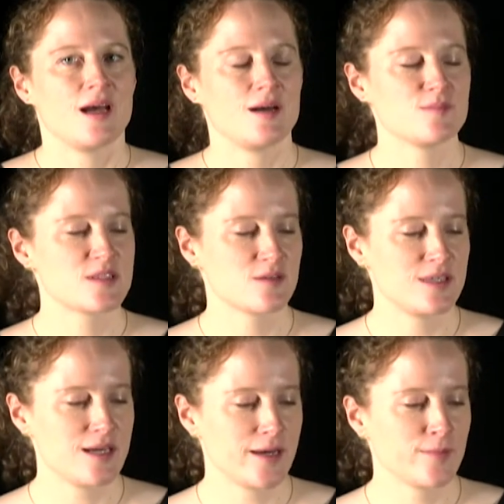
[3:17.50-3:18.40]
So
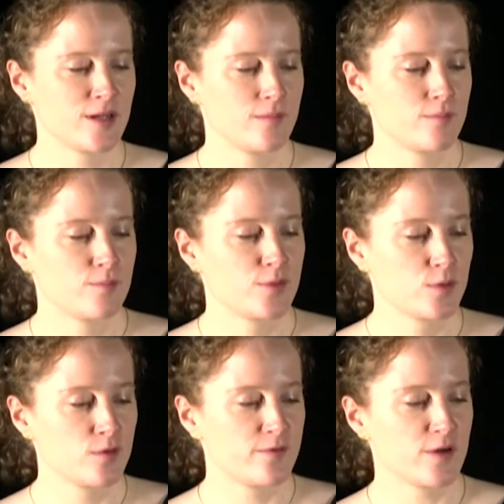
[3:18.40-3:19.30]
here I will
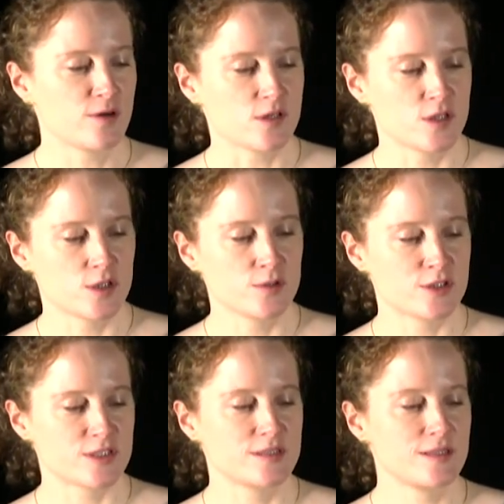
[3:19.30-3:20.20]
prove the
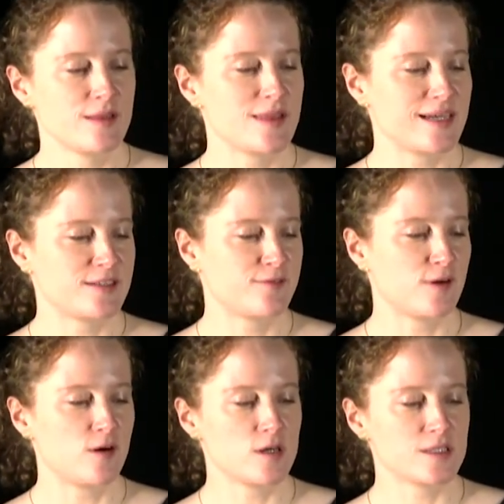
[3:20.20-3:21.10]
conclusion that for
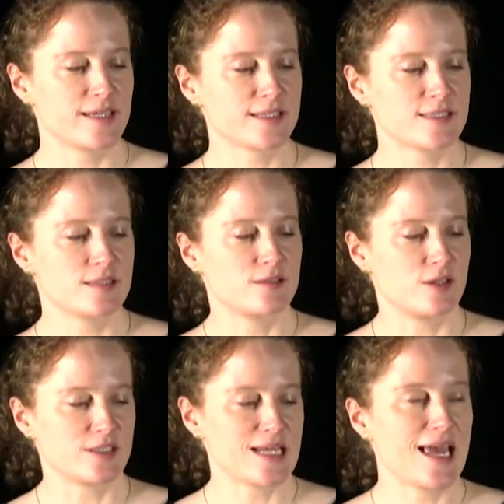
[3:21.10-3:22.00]
all x
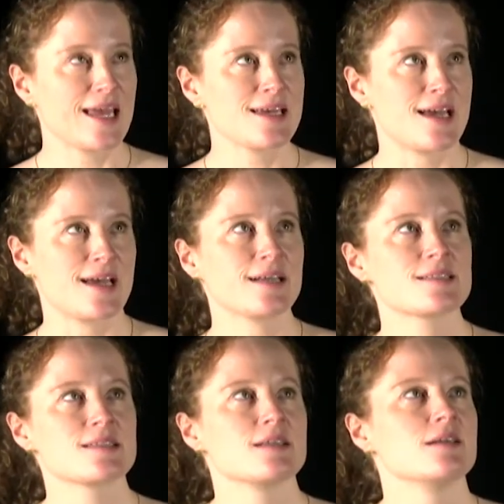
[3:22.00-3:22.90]
not ax